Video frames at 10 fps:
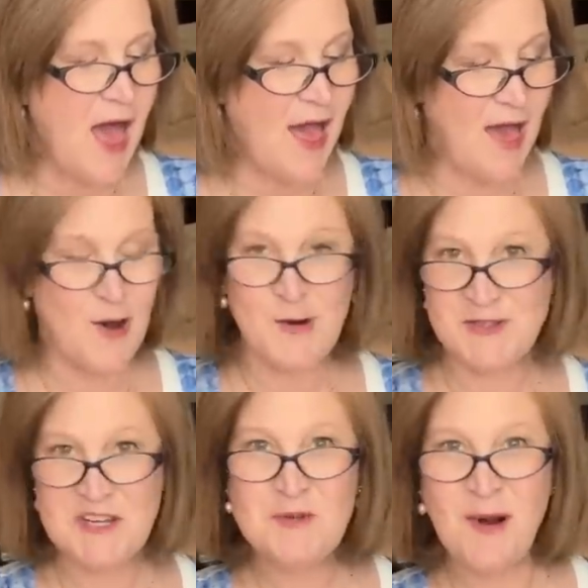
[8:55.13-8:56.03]
and our
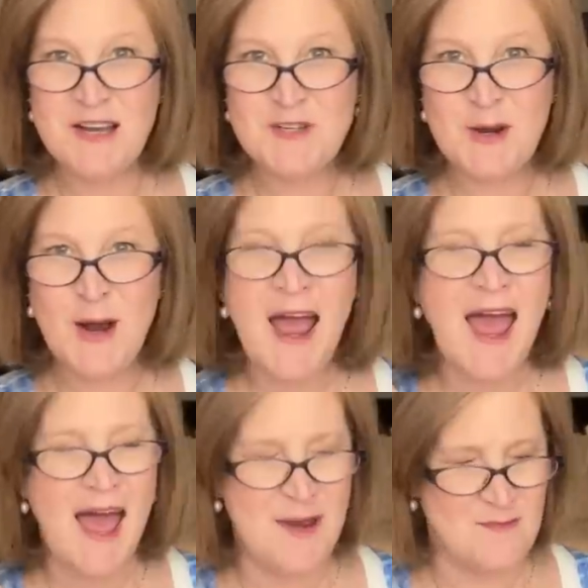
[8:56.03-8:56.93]
dishwasher
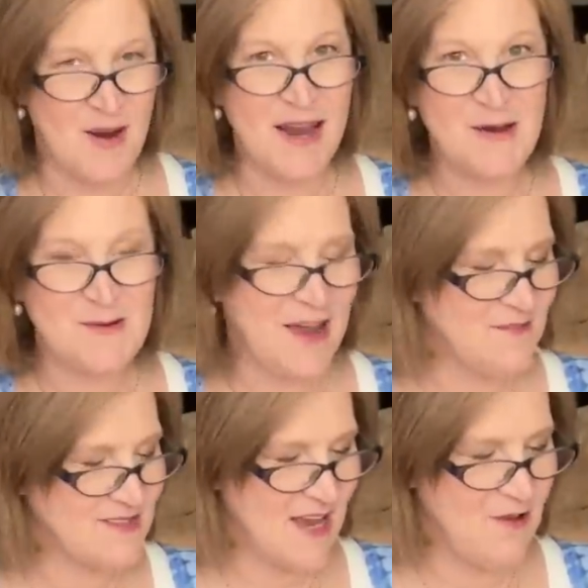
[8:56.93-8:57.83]
and microwave
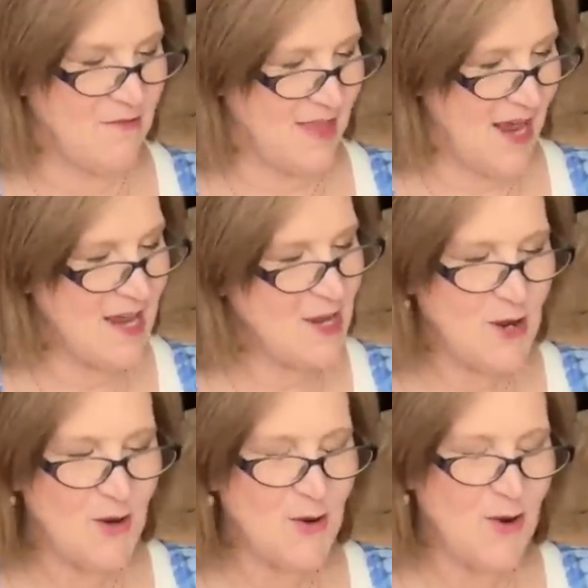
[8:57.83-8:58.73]
safe. Thank
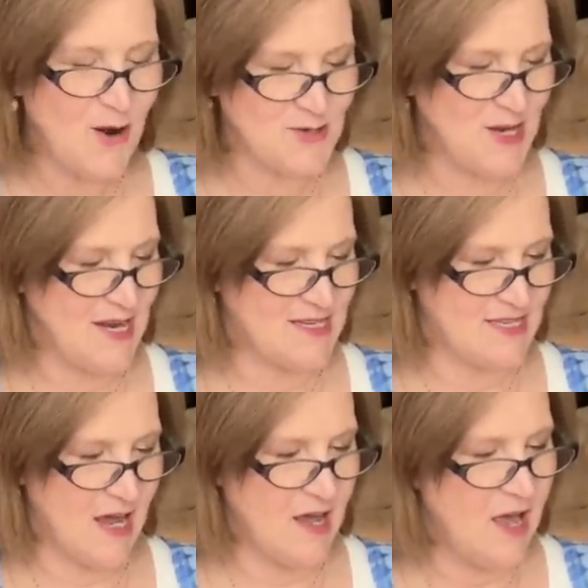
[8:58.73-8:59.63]
you,
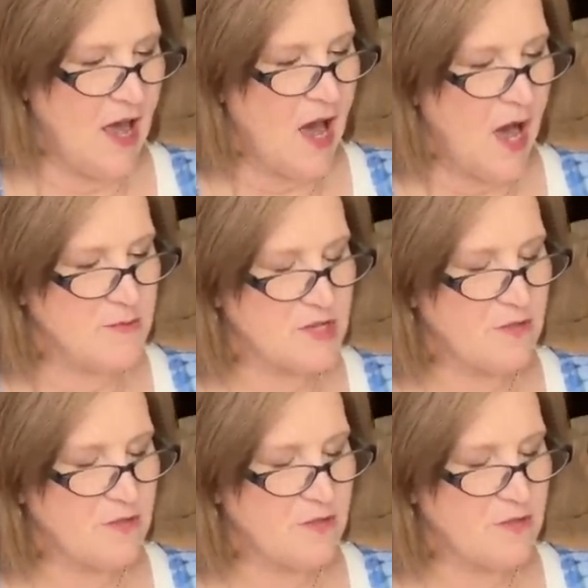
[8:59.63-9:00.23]
Oceanista. Um, so the